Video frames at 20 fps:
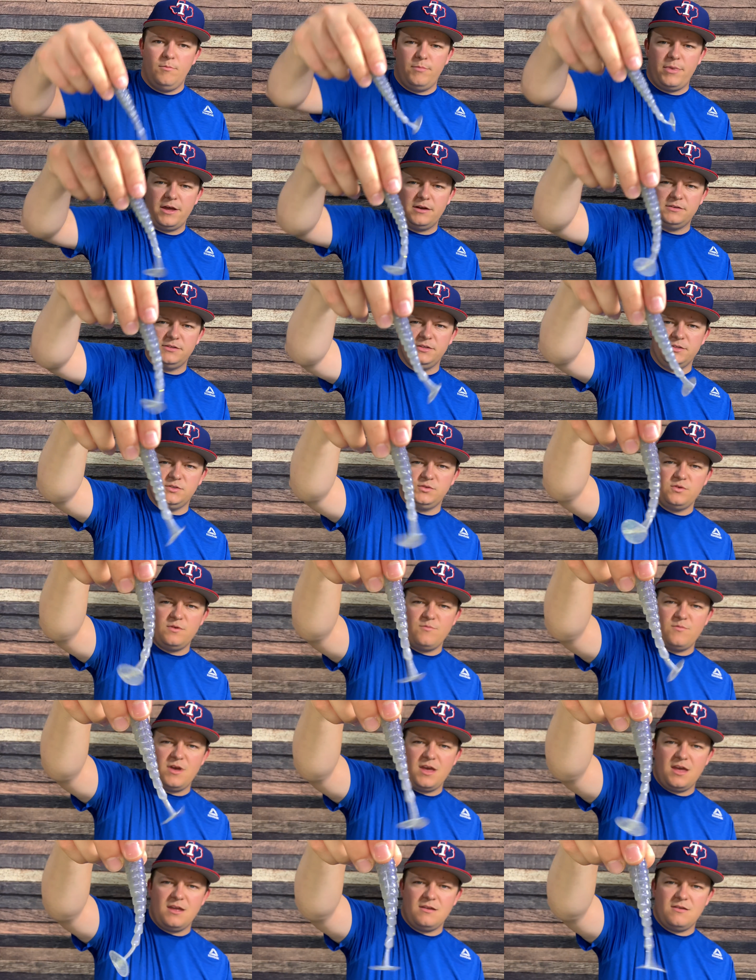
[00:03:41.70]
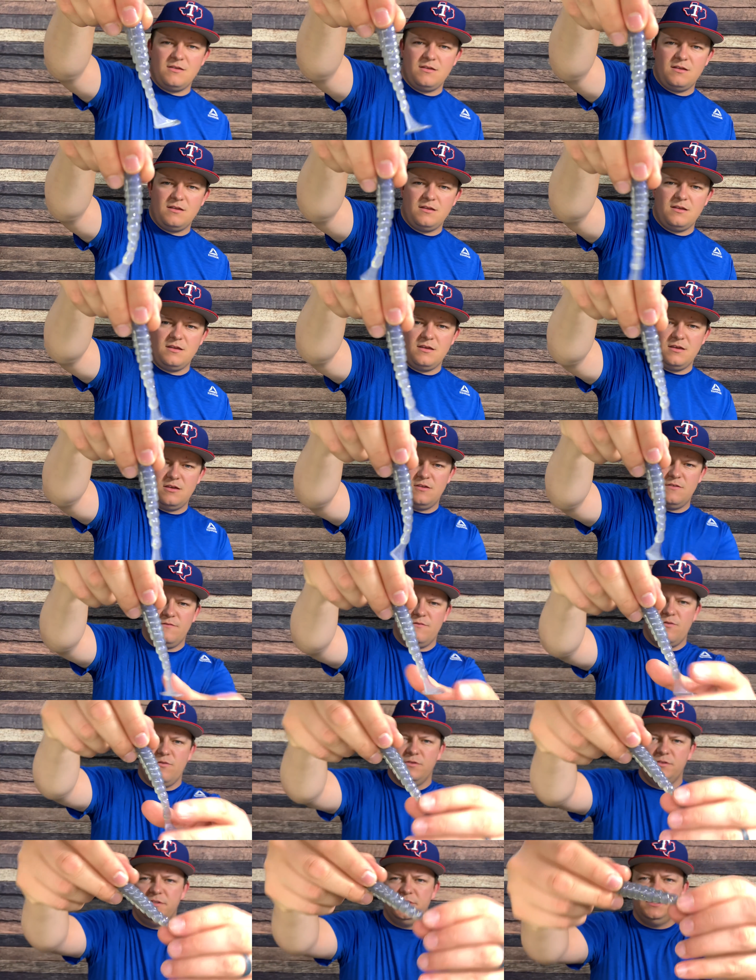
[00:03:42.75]
paddletail swim bait, and of
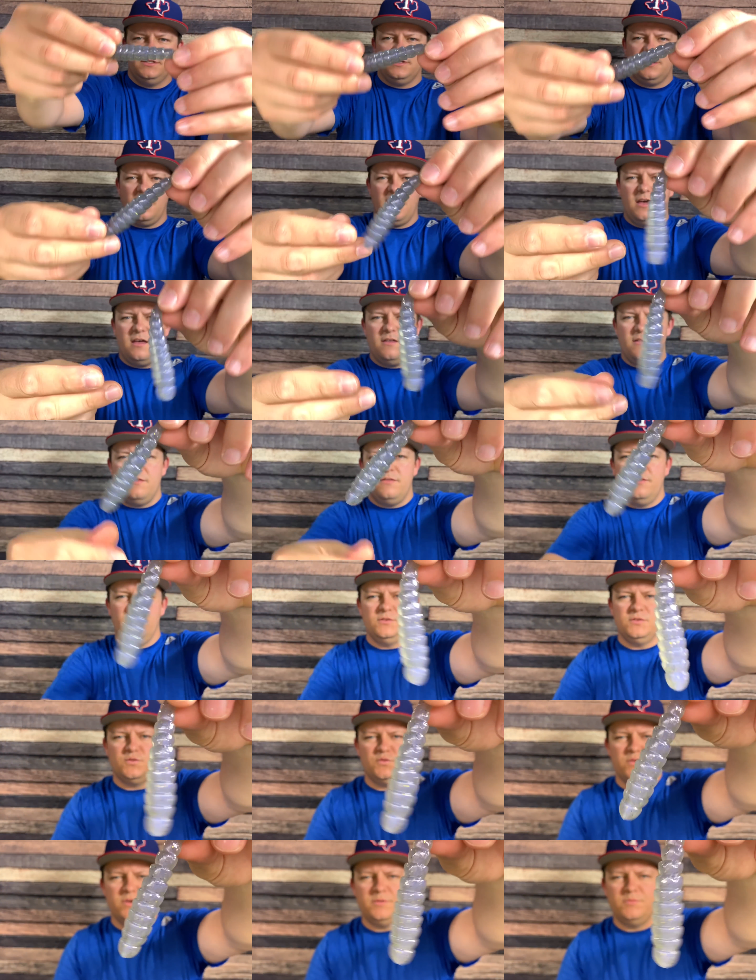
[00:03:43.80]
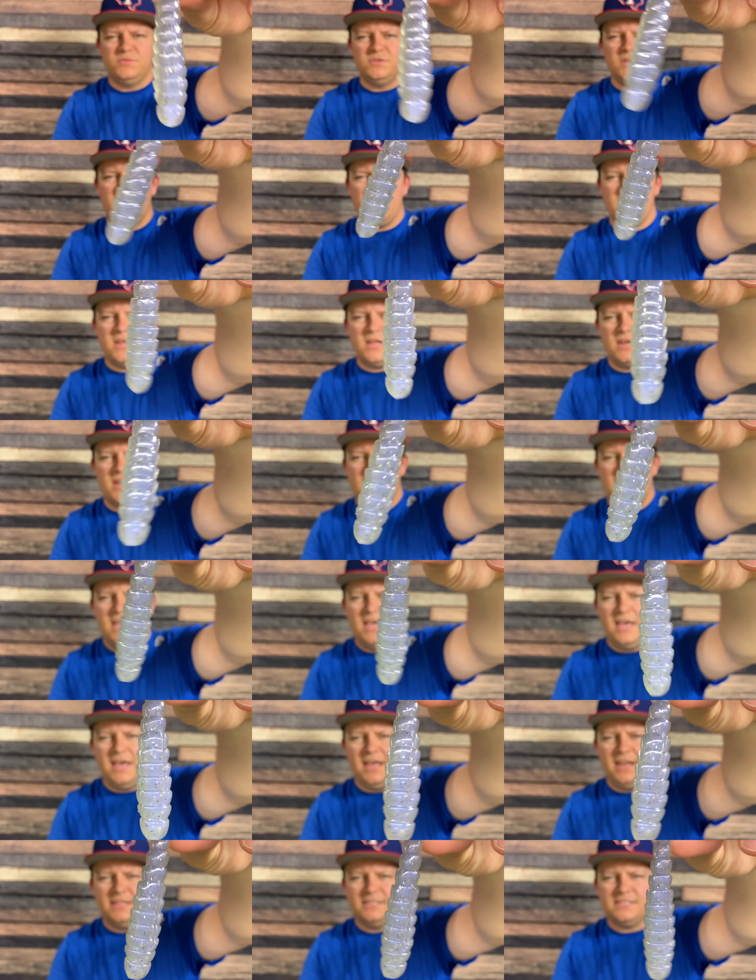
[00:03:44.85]
course it's got those ribs on it,
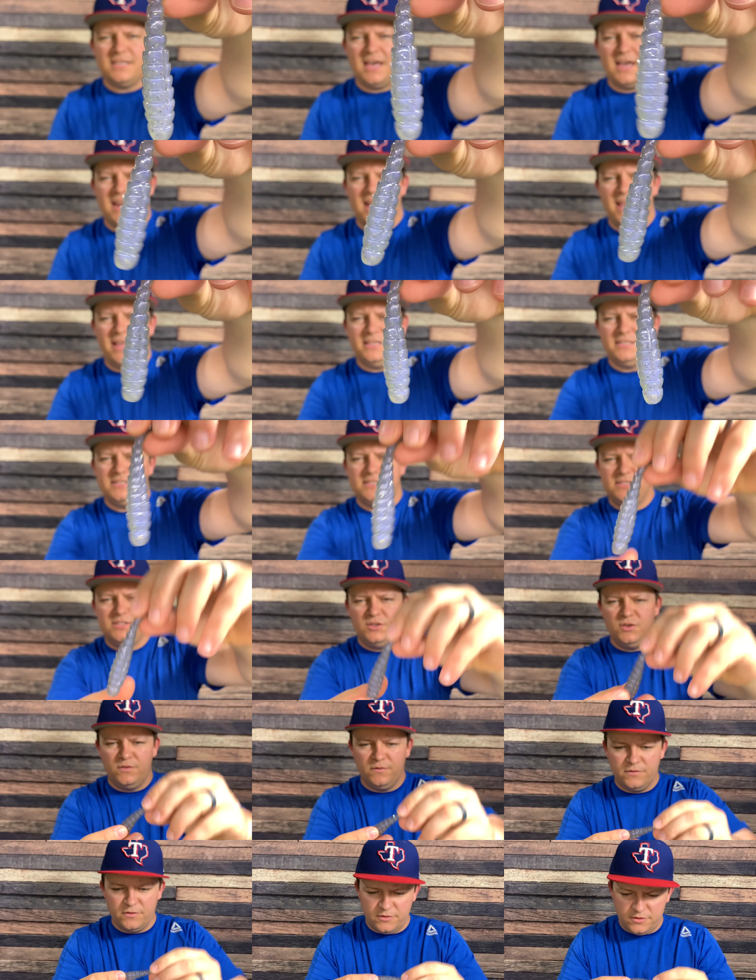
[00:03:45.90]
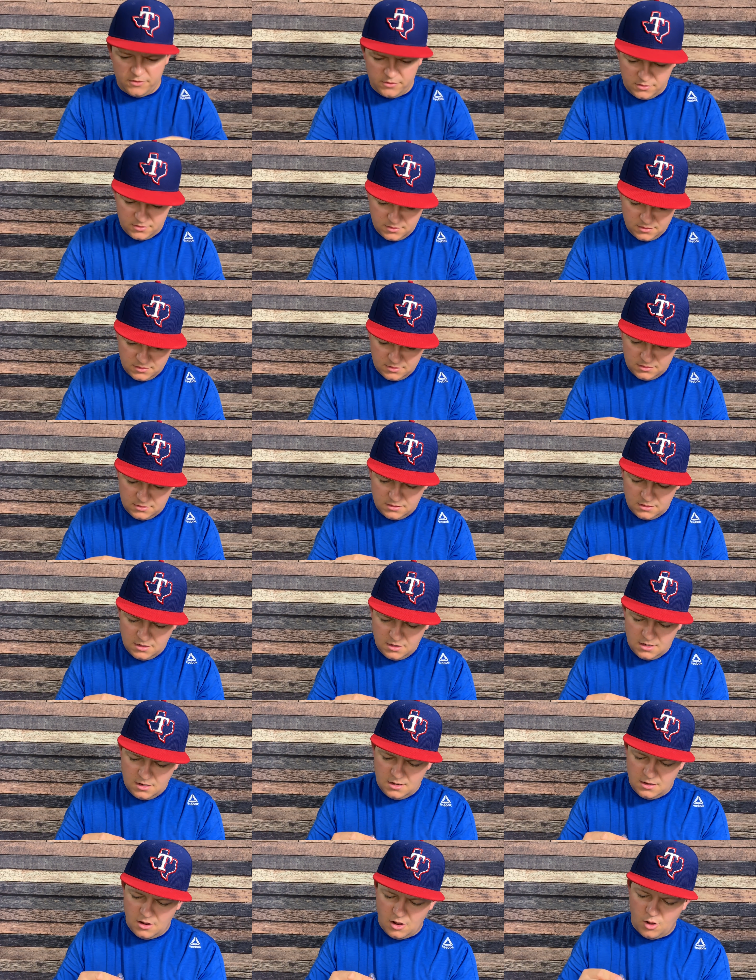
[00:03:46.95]
and it's got a silver,
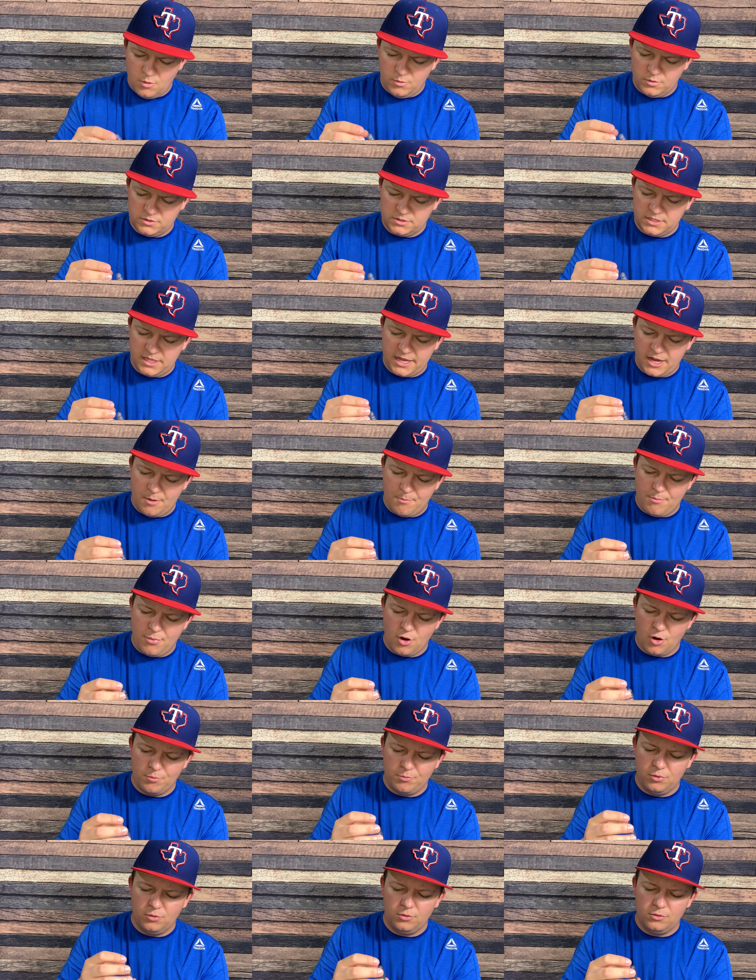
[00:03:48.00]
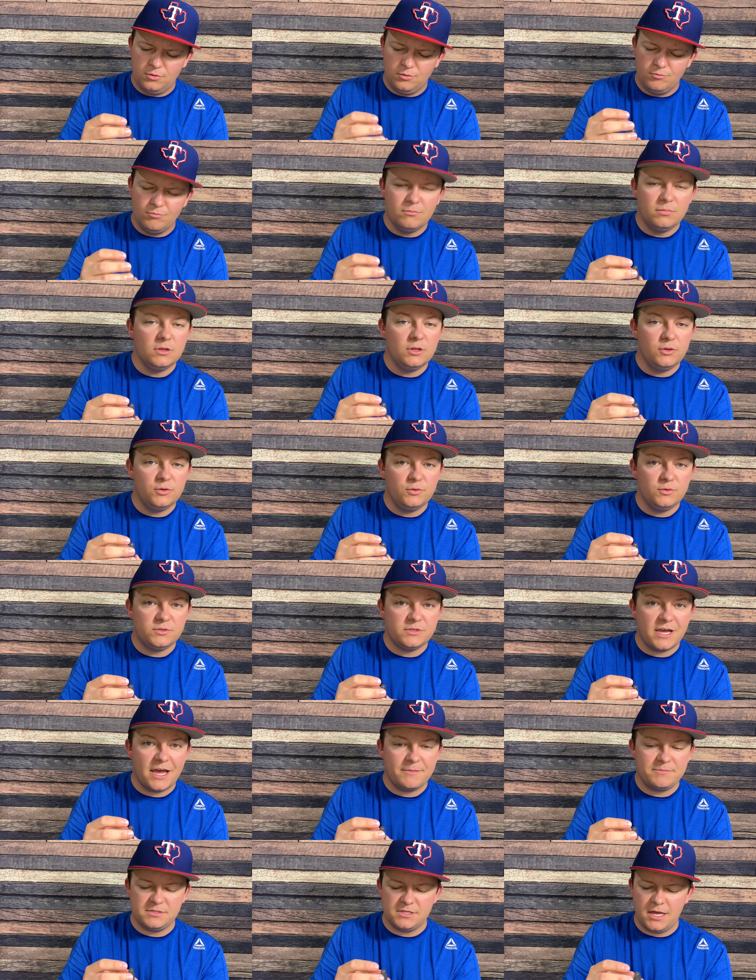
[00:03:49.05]
almost like a purple blue
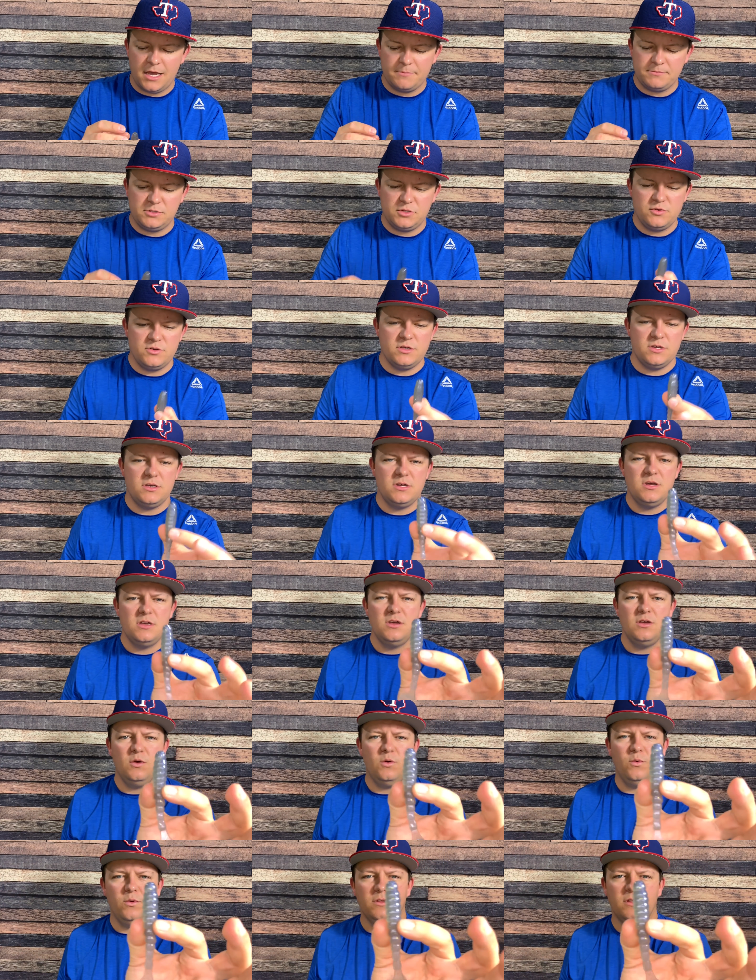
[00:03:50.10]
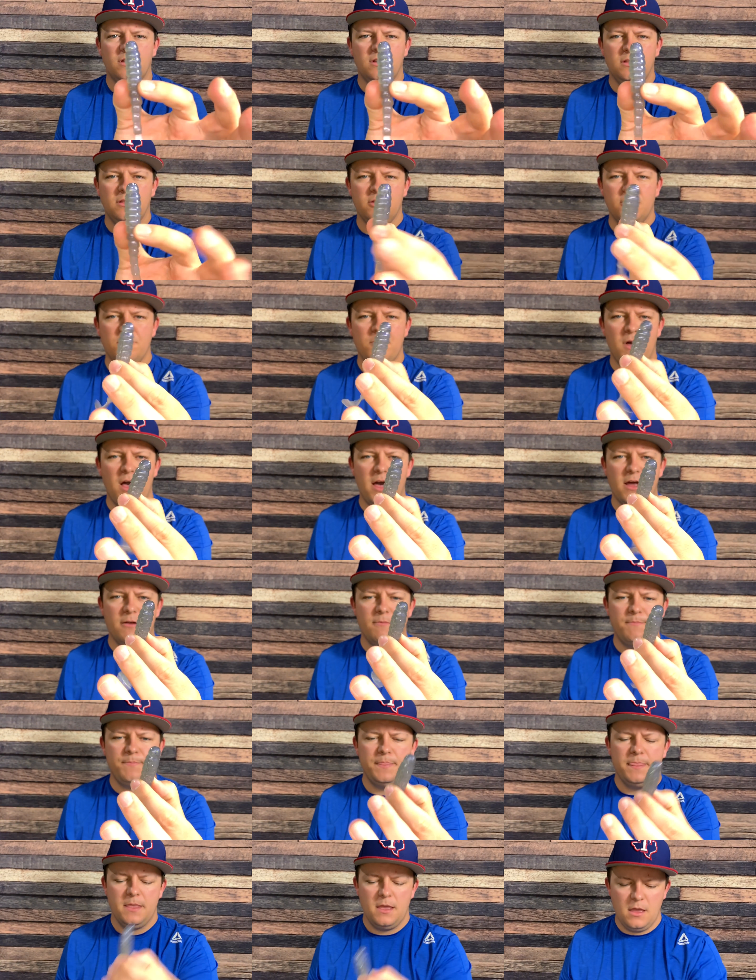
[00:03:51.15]
type top to it with a clear
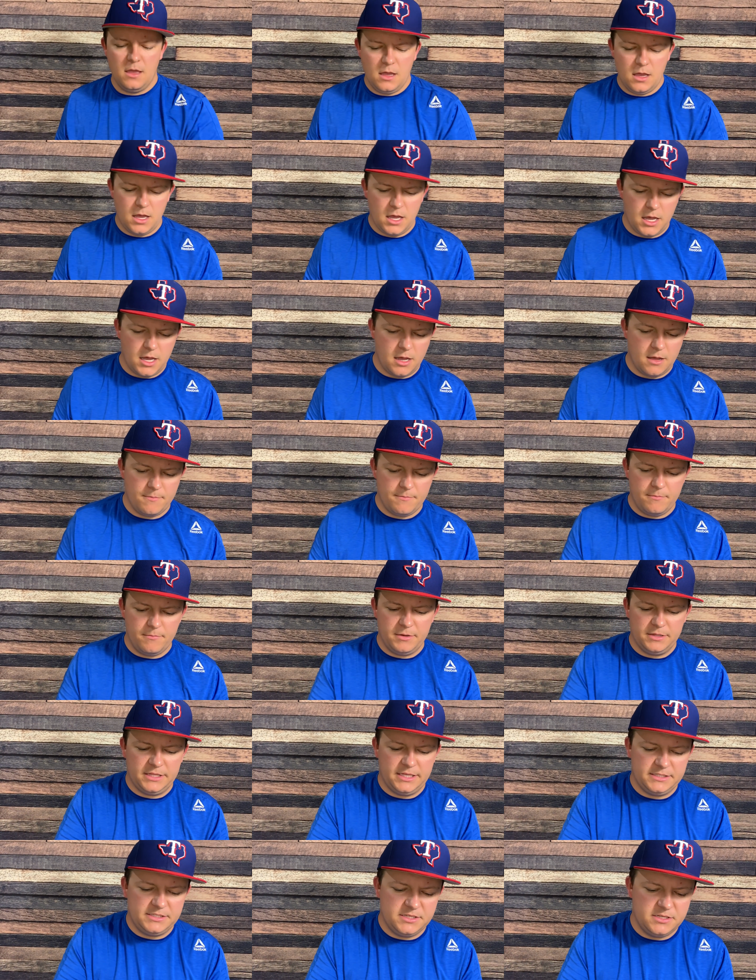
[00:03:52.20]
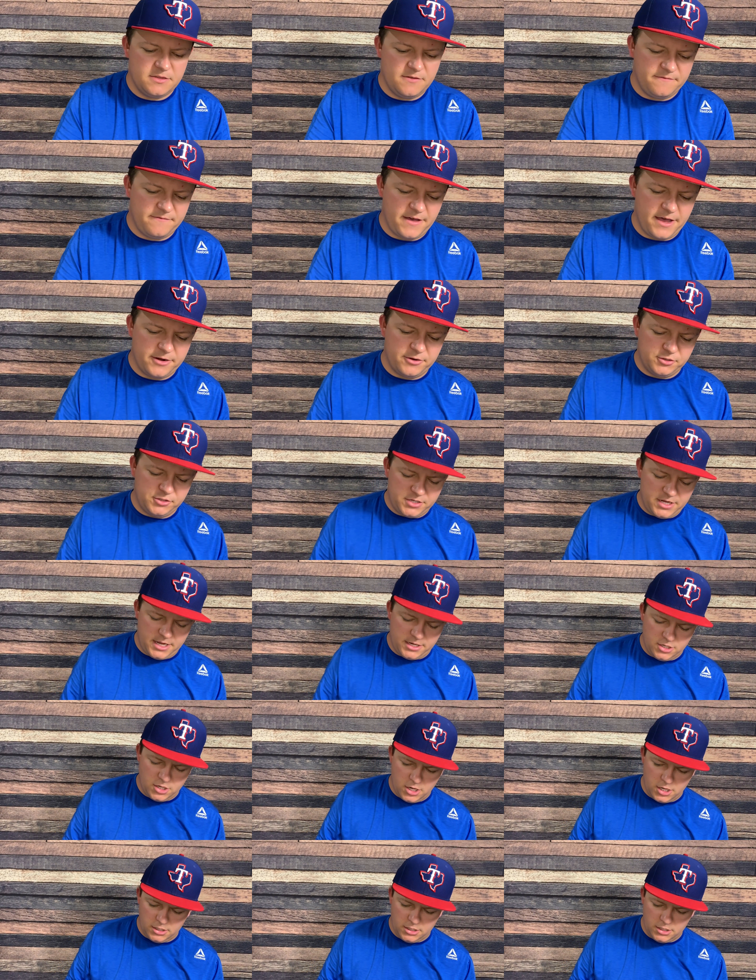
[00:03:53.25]
bottom, but that's in the fighter shad